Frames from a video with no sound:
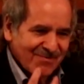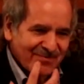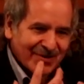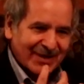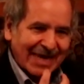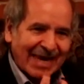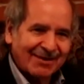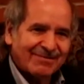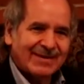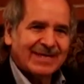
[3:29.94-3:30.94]
very
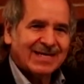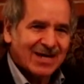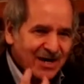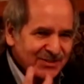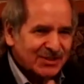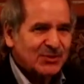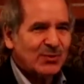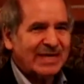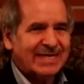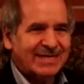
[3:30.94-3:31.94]
heavy,
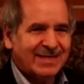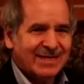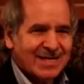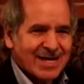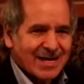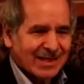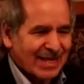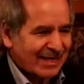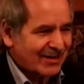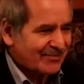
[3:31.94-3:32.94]
concentrated,
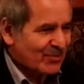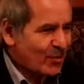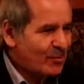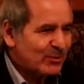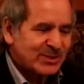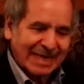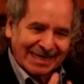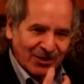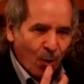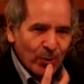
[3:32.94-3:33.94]
like almost like
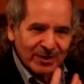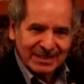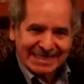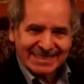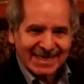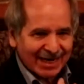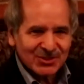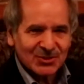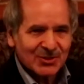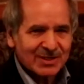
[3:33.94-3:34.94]
an oily
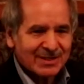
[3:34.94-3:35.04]
texture.